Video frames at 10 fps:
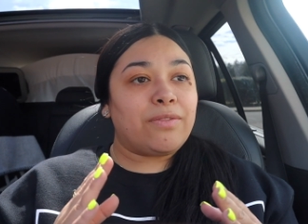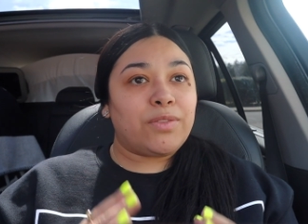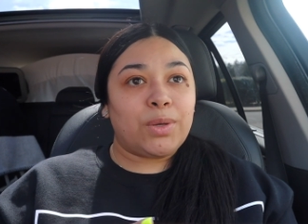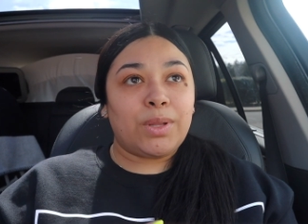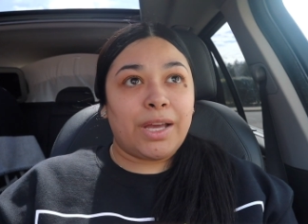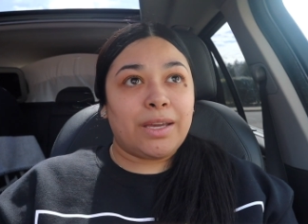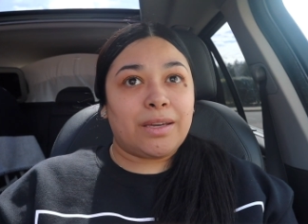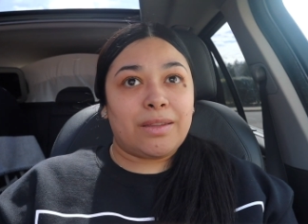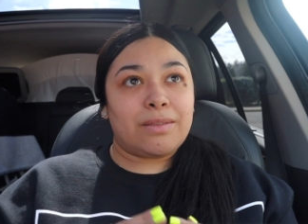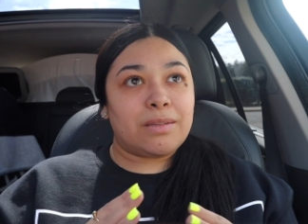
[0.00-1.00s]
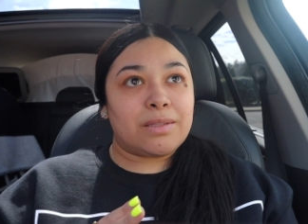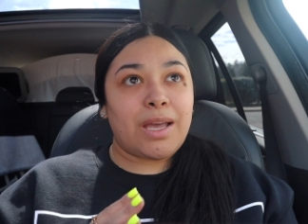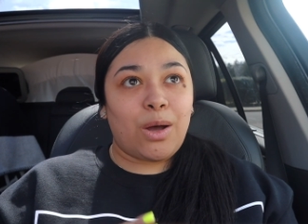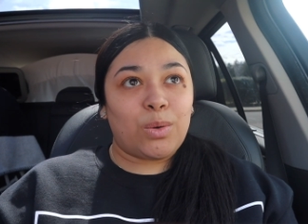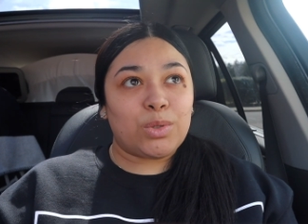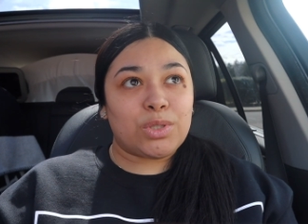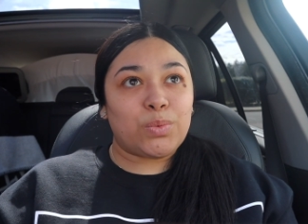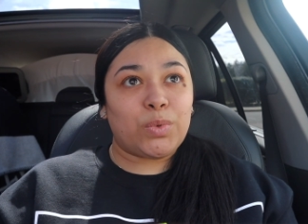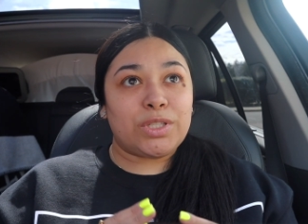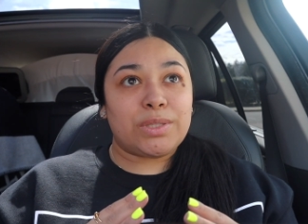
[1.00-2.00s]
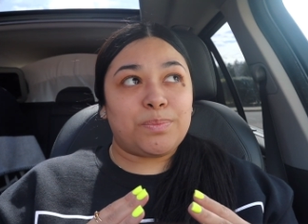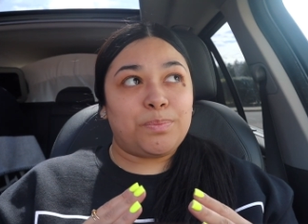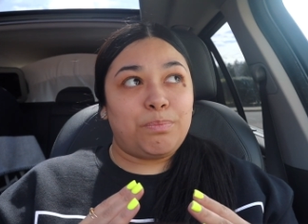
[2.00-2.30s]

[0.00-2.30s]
feel like this house was